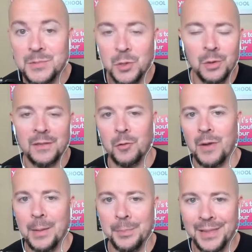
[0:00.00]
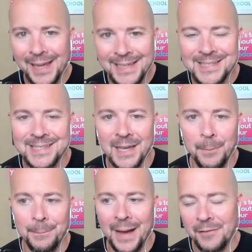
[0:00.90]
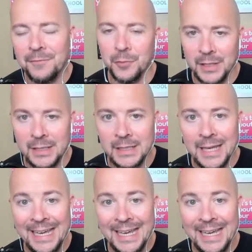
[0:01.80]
you are in the right place, my friend.